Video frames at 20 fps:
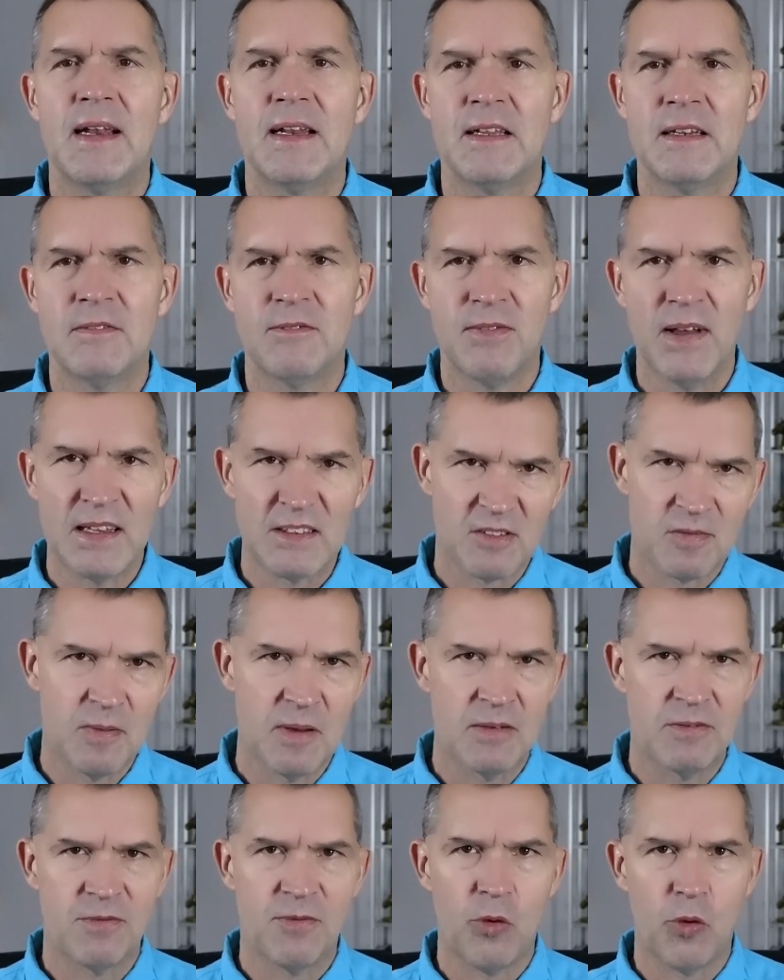
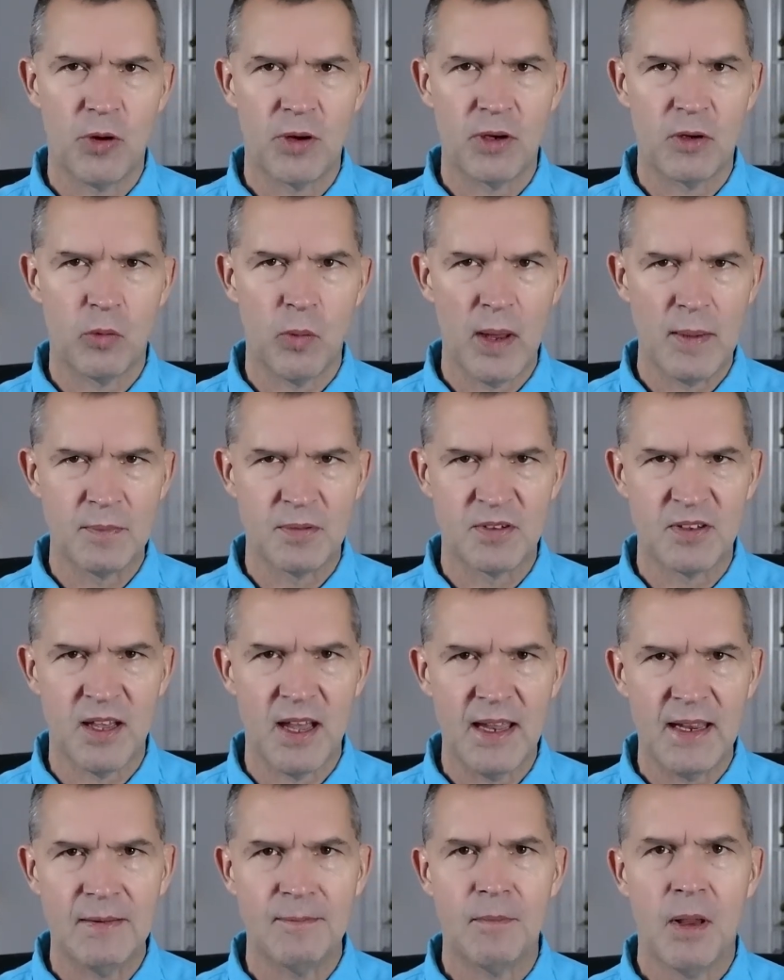investment for your
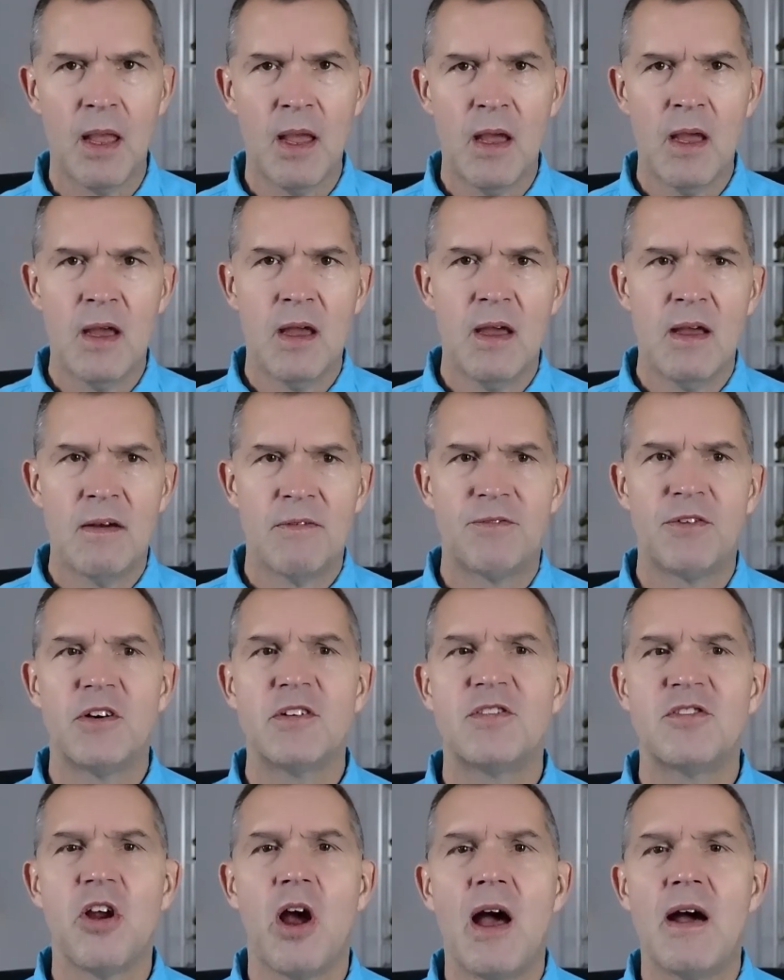website.
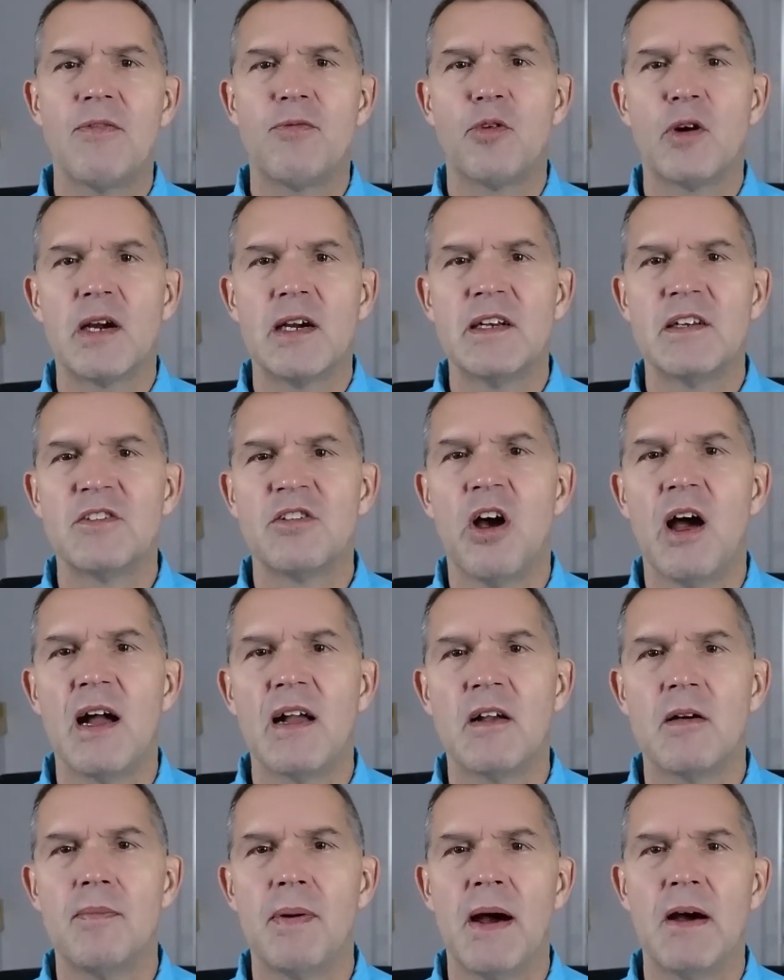First off, we're going to
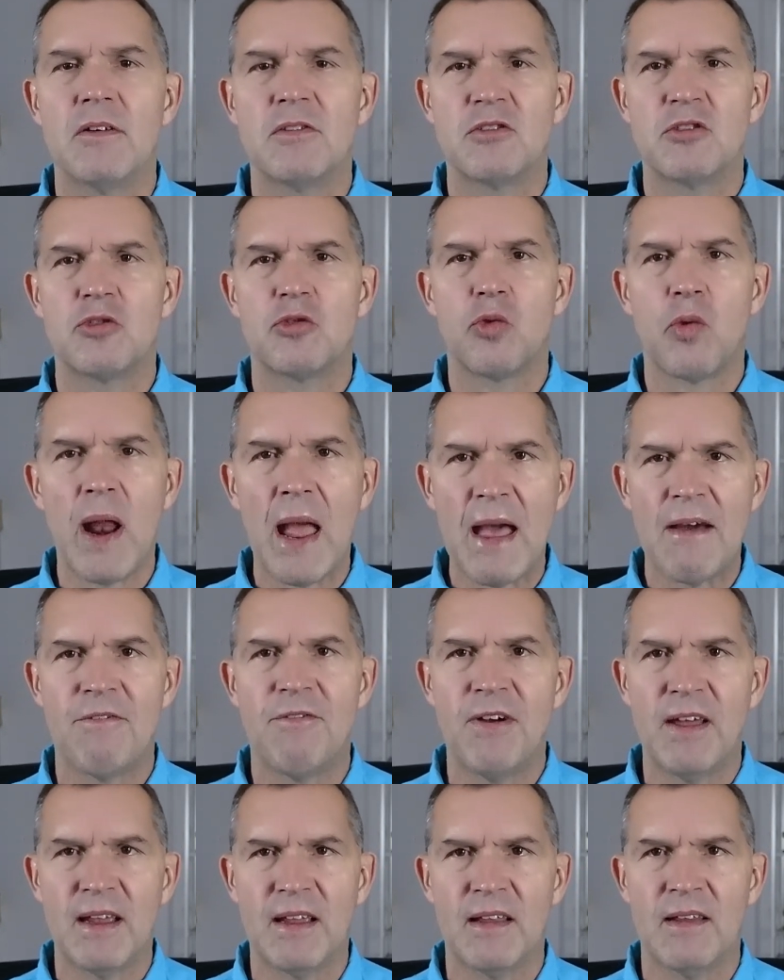talk about
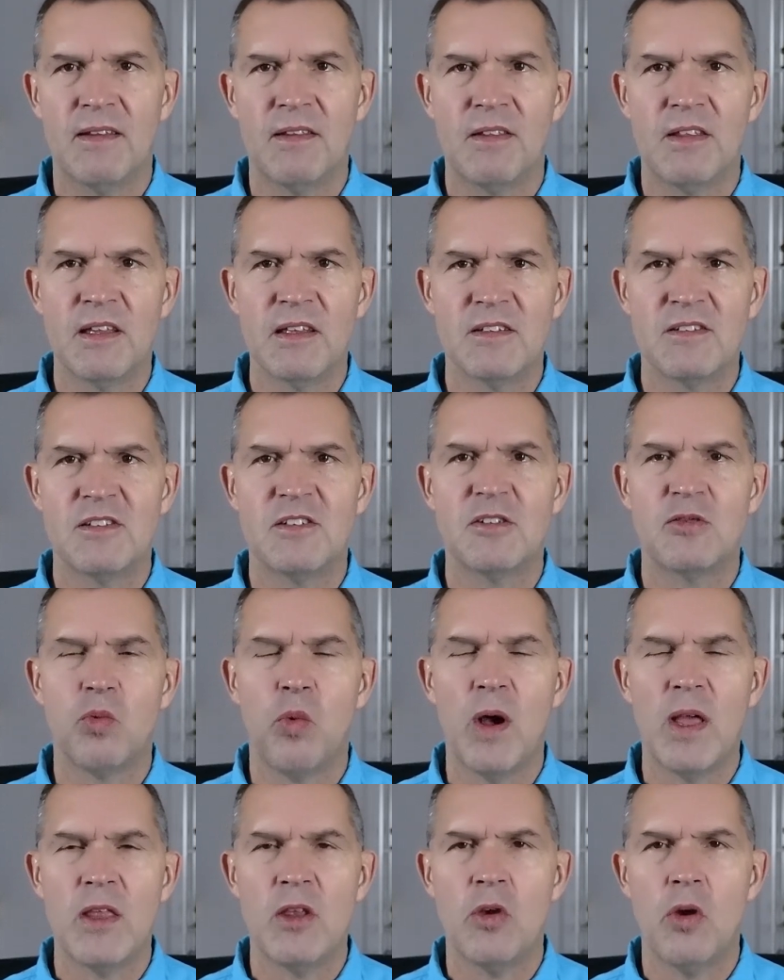traffic. This is
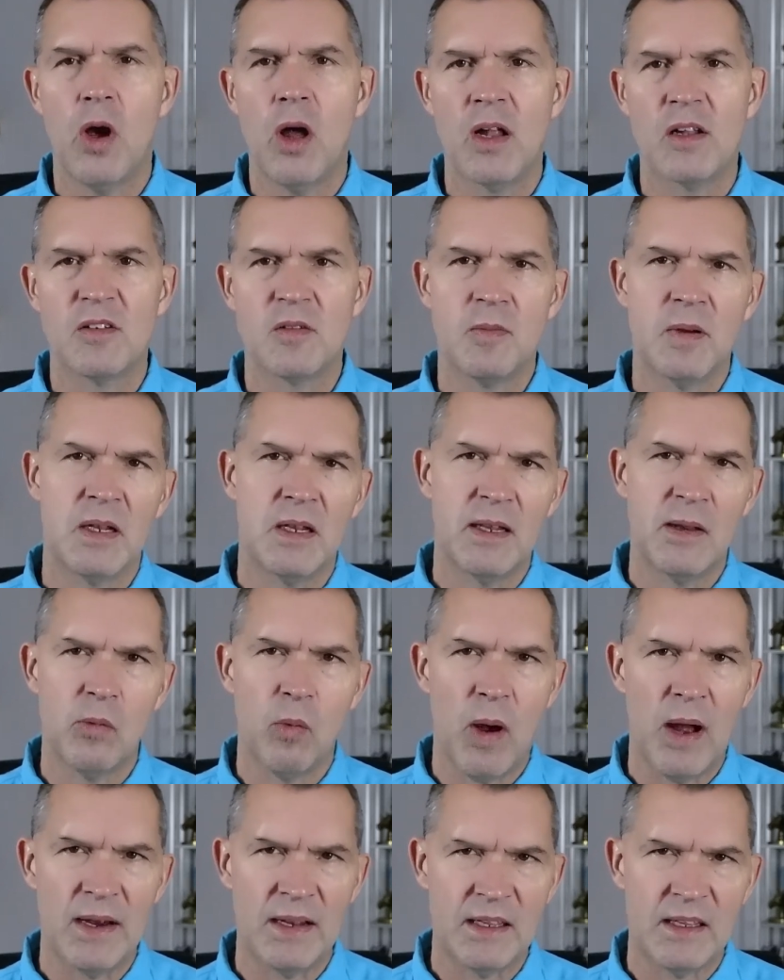what you ultimately
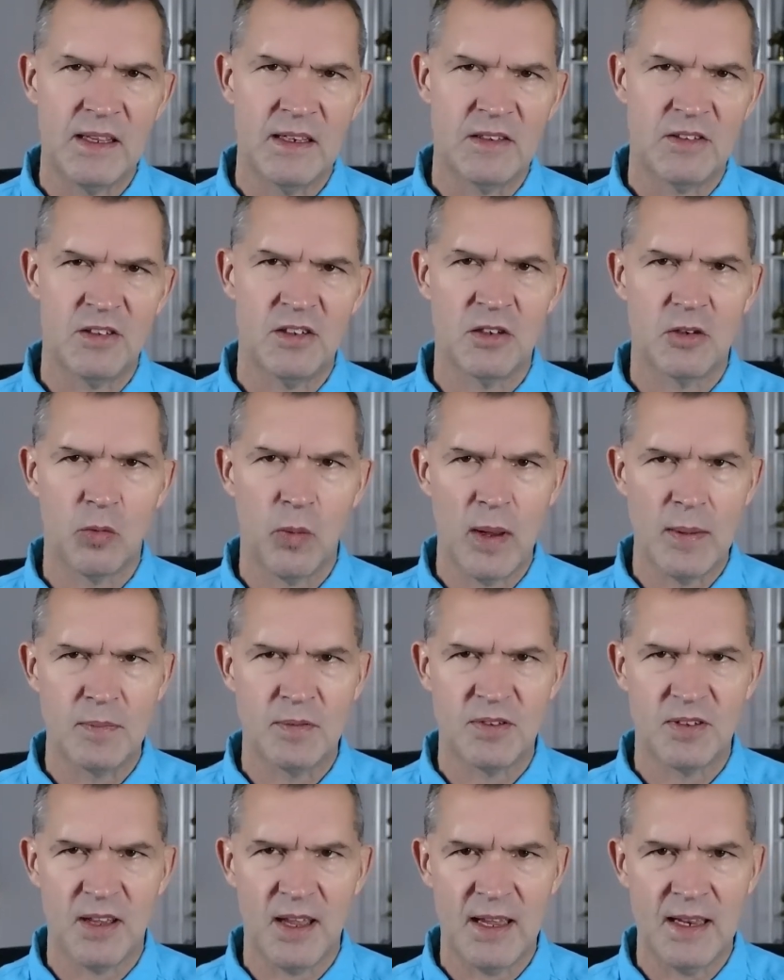want to get to your
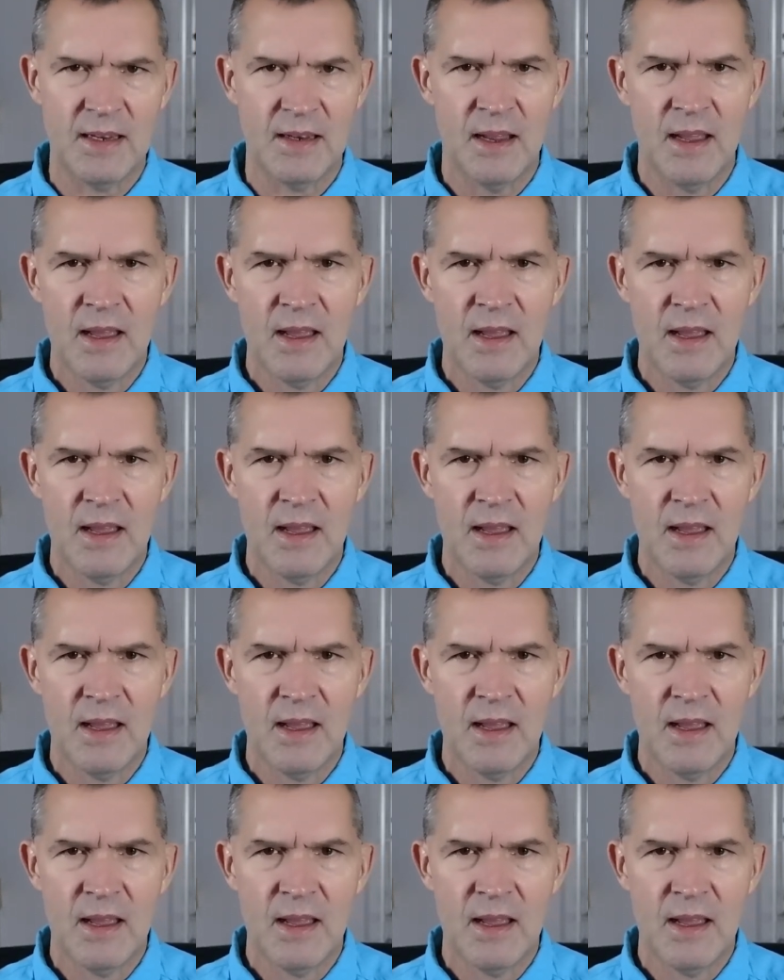website